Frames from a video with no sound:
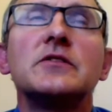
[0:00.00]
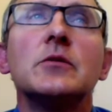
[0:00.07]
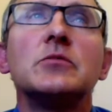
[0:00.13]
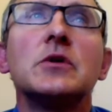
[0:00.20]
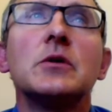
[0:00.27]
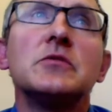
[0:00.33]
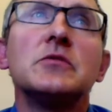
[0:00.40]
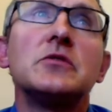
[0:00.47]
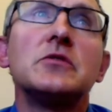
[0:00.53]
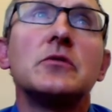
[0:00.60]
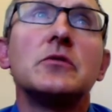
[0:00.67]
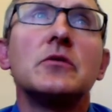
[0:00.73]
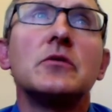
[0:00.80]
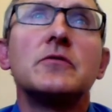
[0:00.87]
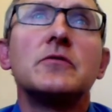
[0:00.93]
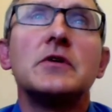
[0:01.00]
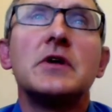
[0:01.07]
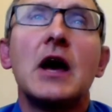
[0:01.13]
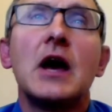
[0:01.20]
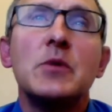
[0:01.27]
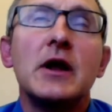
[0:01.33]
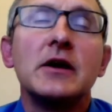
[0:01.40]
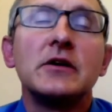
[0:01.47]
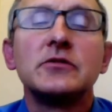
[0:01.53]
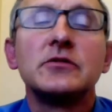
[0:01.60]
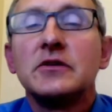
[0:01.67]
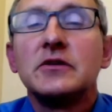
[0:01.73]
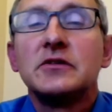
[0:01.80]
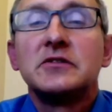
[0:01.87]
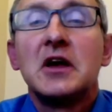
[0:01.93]
symptoms for diabetics
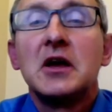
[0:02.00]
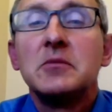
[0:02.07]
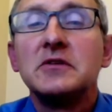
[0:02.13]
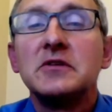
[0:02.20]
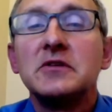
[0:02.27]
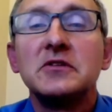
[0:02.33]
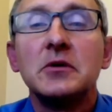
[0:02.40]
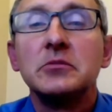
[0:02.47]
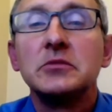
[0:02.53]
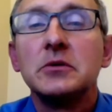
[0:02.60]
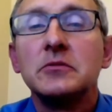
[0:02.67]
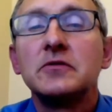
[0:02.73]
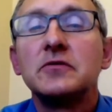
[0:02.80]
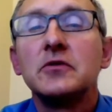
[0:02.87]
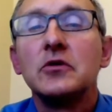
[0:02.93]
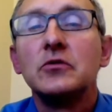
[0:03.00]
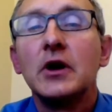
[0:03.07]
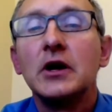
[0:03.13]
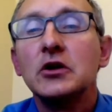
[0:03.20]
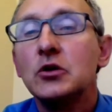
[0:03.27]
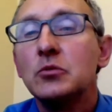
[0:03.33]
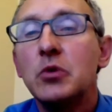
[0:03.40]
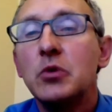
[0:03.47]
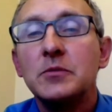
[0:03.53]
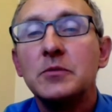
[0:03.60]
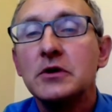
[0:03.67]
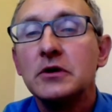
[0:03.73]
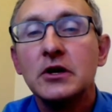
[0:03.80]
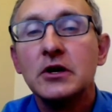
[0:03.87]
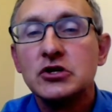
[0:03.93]
are the same as the symptoms for the regular
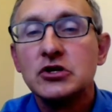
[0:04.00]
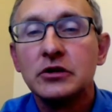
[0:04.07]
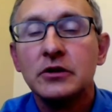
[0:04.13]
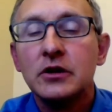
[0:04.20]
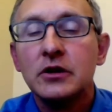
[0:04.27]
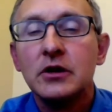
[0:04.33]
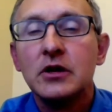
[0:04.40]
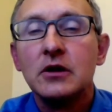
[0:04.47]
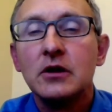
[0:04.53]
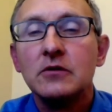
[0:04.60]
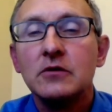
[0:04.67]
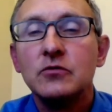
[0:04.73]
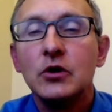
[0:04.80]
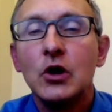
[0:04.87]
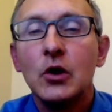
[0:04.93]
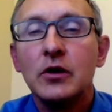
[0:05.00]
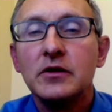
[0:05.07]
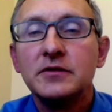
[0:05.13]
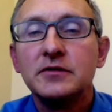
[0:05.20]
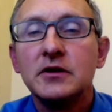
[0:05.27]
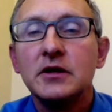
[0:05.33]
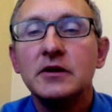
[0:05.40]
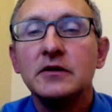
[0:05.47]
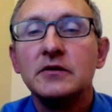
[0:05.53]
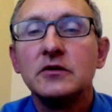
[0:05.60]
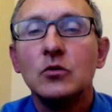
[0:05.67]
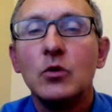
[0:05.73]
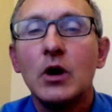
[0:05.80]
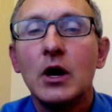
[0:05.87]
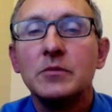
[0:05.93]
population. If we go to the
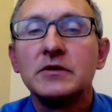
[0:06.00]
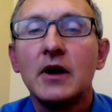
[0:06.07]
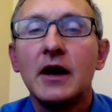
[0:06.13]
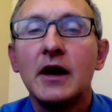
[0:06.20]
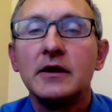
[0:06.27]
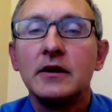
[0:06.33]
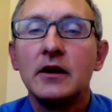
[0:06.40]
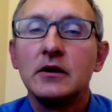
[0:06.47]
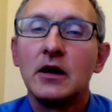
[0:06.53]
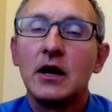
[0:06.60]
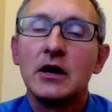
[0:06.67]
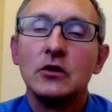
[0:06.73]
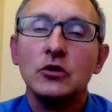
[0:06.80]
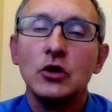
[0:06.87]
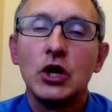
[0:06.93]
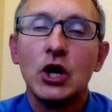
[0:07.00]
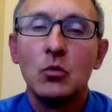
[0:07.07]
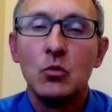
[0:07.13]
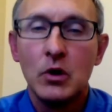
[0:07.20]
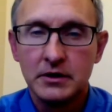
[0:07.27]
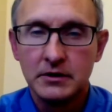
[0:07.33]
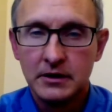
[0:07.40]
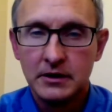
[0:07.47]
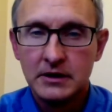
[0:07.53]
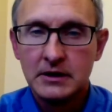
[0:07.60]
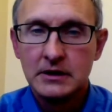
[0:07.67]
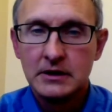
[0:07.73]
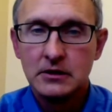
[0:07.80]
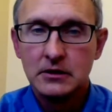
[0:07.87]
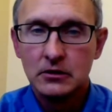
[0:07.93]
CDC website and kind of look at what
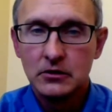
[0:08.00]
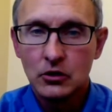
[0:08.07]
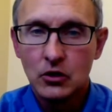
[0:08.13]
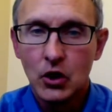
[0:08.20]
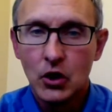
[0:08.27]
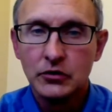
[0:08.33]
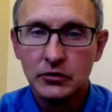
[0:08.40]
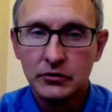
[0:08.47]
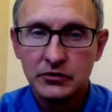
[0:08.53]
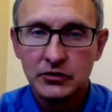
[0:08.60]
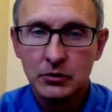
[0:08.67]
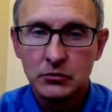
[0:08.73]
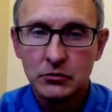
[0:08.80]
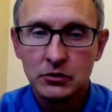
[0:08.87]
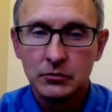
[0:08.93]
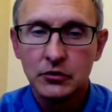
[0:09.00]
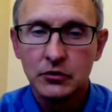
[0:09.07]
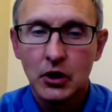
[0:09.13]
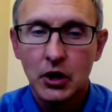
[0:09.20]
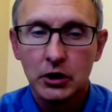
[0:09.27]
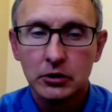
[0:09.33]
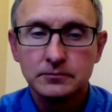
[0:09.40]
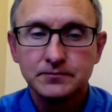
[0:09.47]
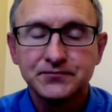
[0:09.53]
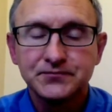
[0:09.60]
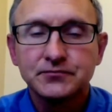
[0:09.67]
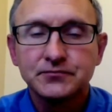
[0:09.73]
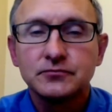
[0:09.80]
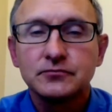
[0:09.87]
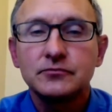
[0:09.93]
the cardinal symptoms are,
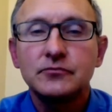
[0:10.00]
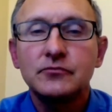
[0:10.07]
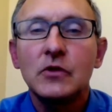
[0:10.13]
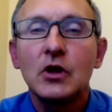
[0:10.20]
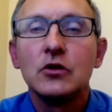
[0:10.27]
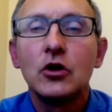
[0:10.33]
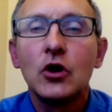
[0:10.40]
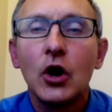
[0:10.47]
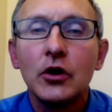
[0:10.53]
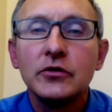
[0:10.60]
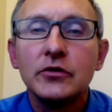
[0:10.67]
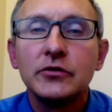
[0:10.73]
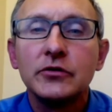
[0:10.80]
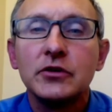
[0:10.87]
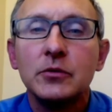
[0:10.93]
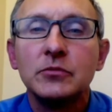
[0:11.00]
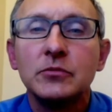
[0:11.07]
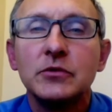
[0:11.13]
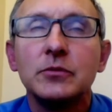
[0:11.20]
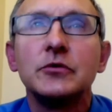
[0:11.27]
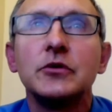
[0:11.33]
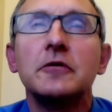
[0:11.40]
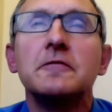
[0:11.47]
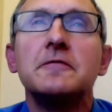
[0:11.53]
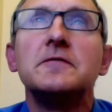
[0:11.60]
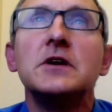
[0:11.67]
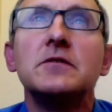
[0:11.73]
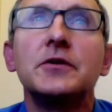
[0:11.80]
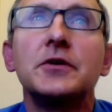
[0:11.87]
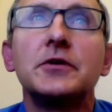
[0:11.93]
the cardinal symptoms are
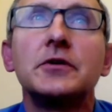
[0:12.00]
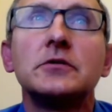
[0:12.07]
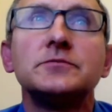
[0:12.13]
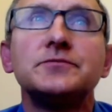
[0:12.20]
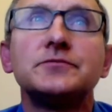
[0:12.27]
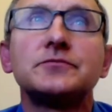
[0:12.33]
fever,